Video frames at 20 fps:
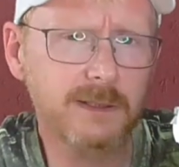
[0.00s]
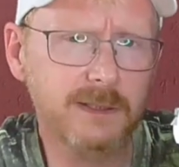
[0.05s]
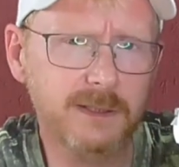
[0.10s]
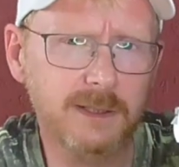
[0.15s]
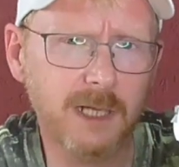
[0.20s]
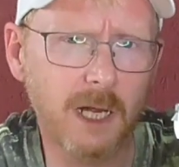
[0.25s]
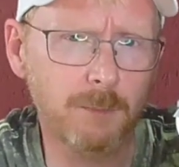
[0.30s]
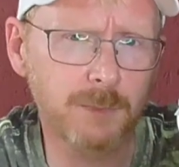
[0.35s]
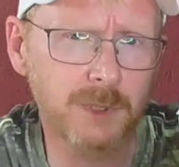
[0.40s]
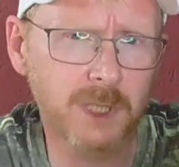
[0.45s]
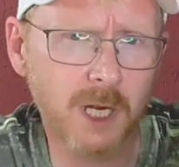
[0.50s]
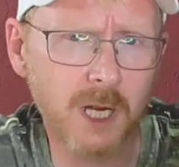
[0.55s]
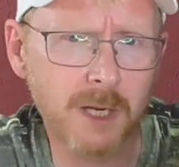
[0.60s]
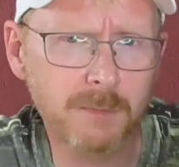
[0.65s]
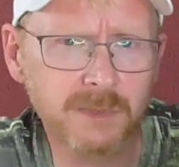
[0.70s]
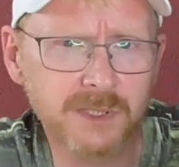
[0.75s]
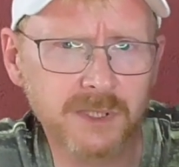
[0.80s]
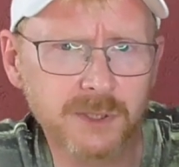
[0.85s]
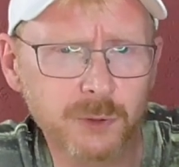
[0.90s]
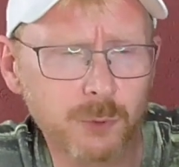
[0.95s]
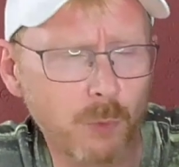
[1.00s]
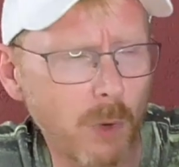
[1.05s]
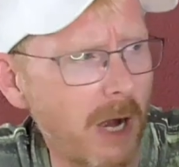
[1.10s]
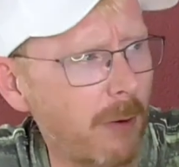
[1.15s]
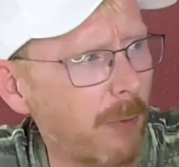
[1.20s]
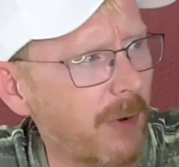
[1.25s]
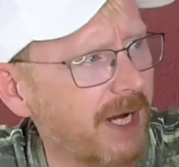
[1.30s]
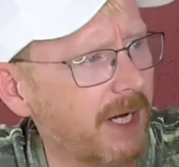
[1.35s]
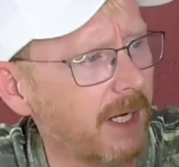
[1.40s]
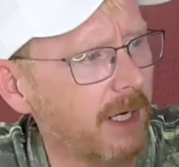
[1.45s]
sometimes
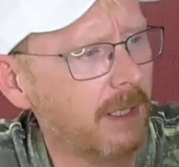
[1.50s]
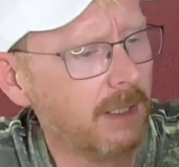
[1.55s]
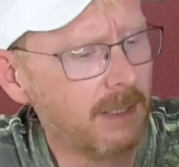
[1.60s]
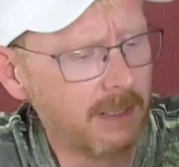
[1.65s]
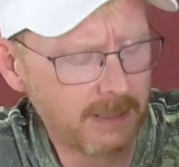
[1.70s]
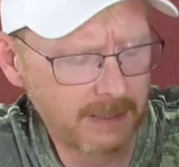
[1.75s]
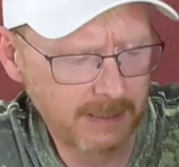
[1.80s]
swearing,